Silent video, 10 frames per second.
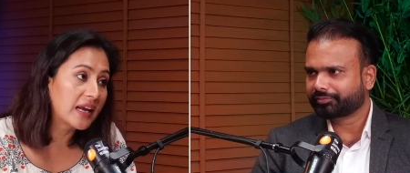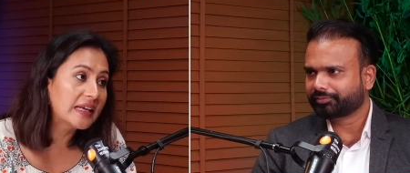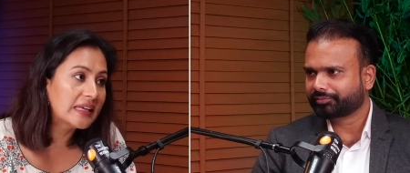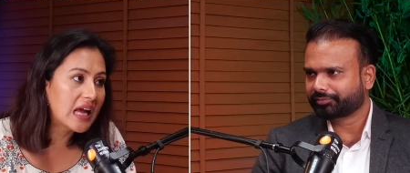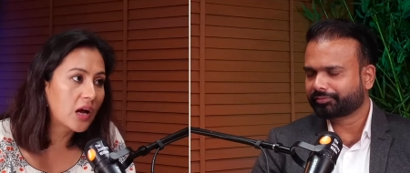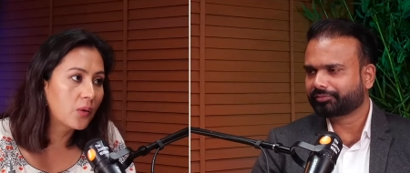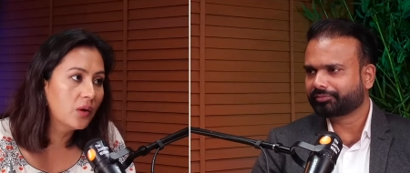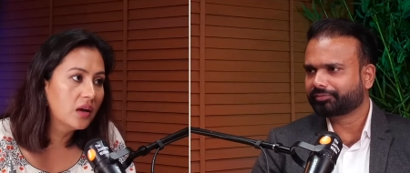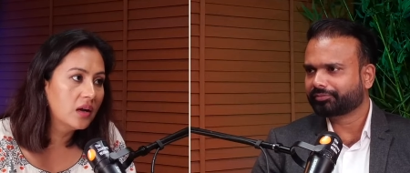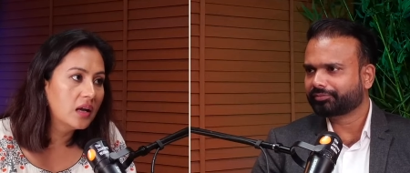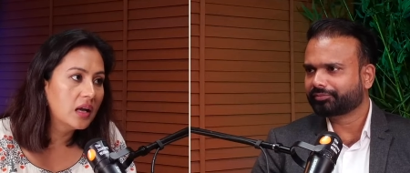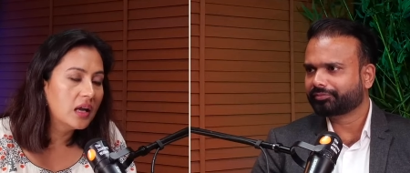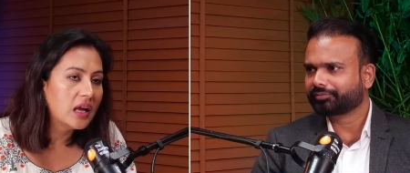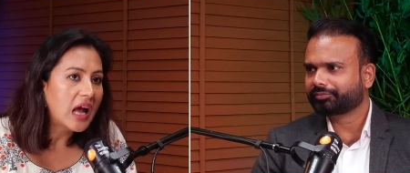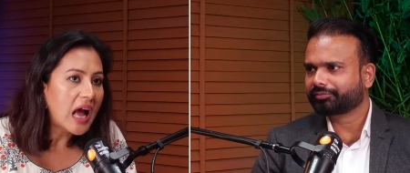Speaker 1: right now,
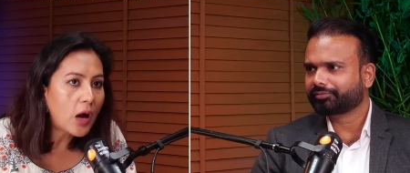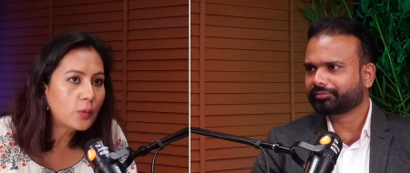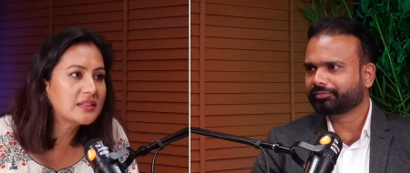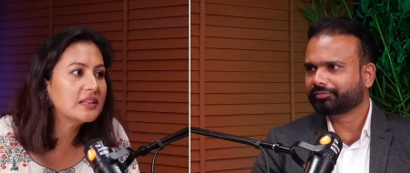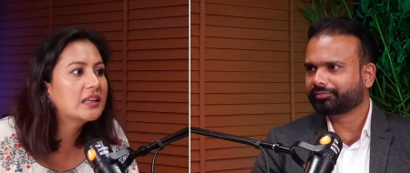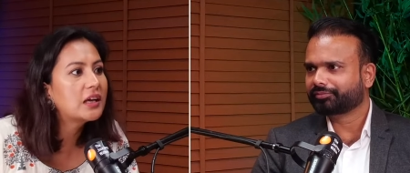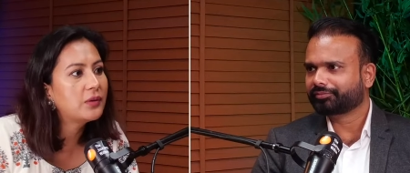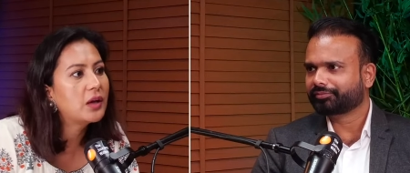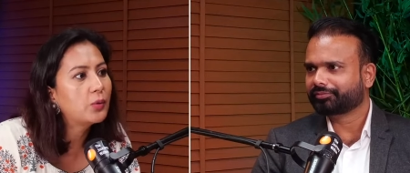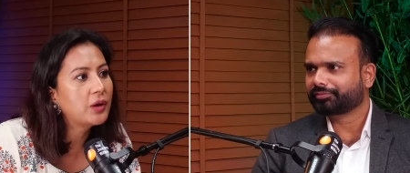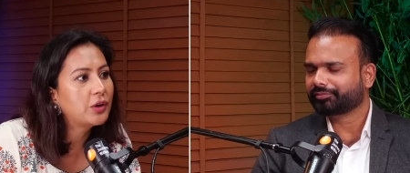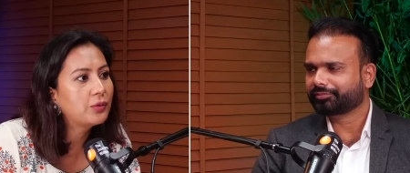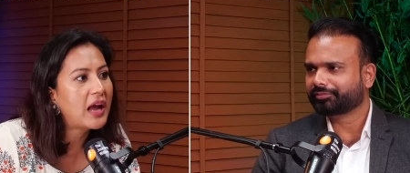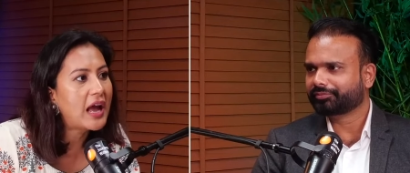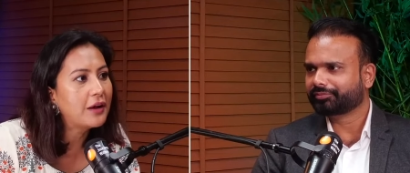how is it that we are going
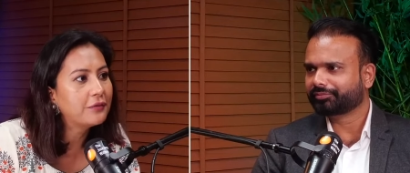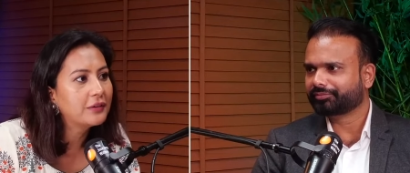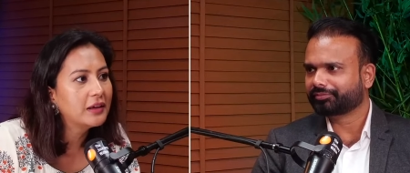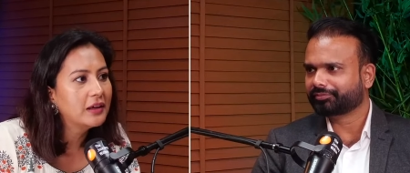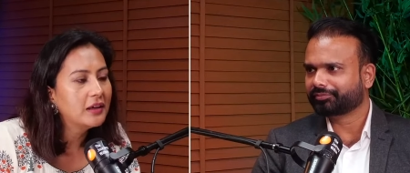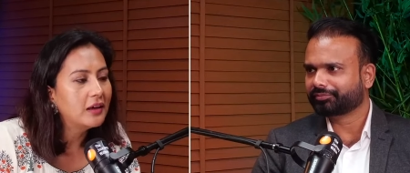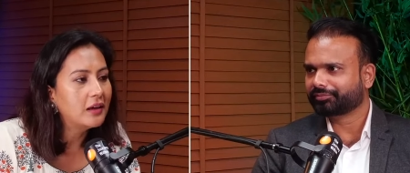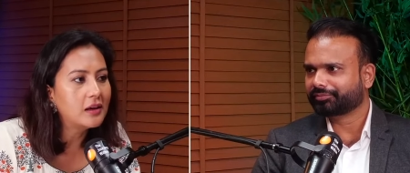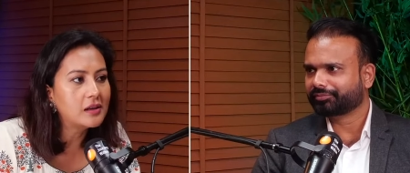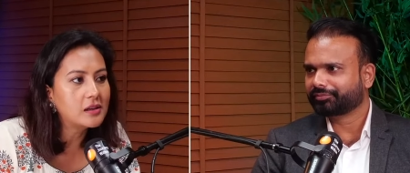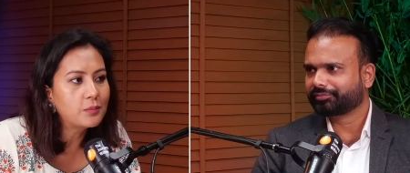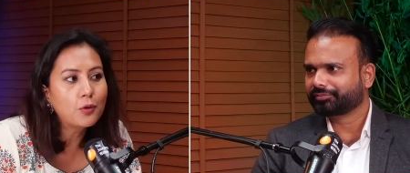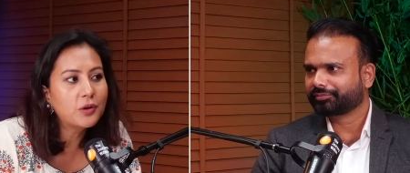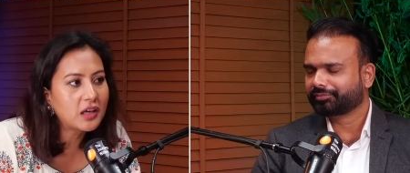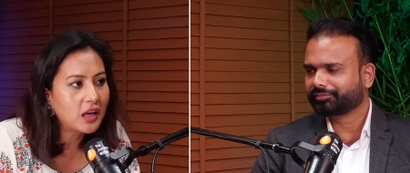to have uh,
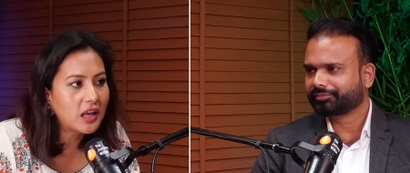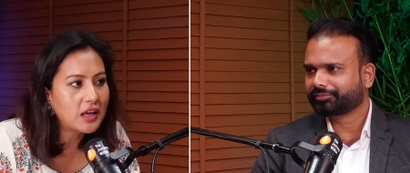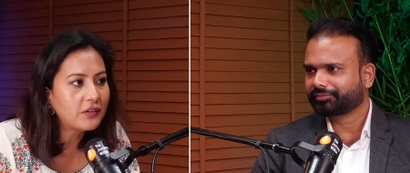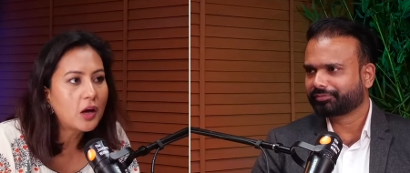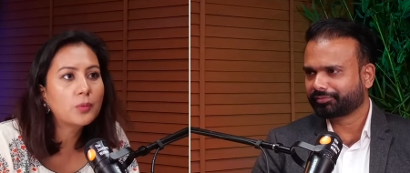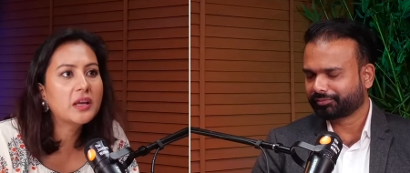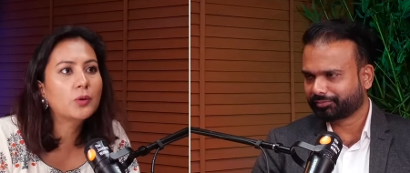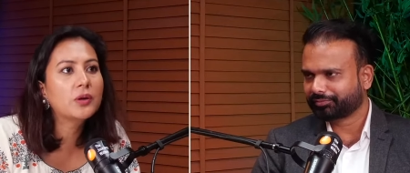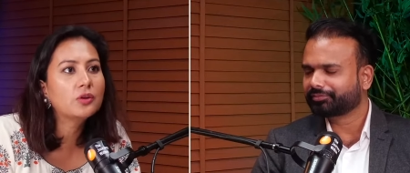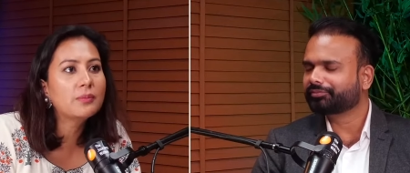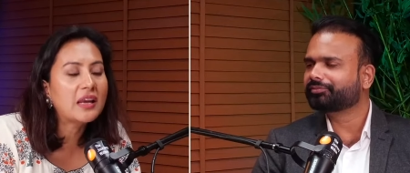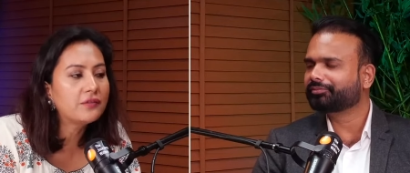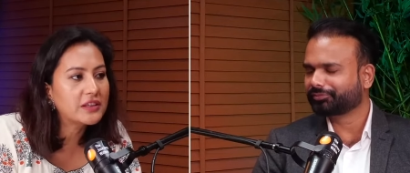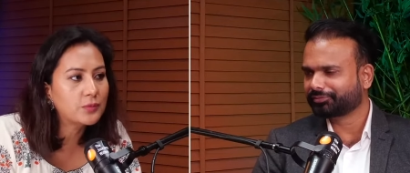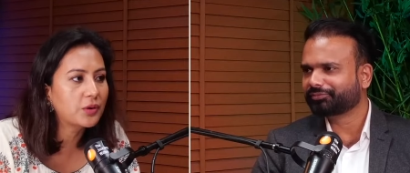more in our life? How we are going to
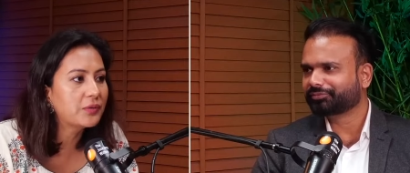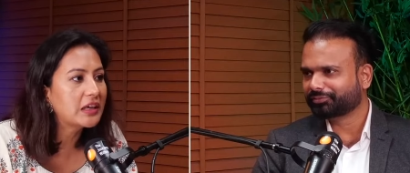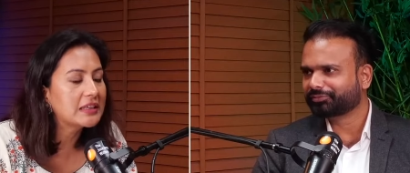manifest what we are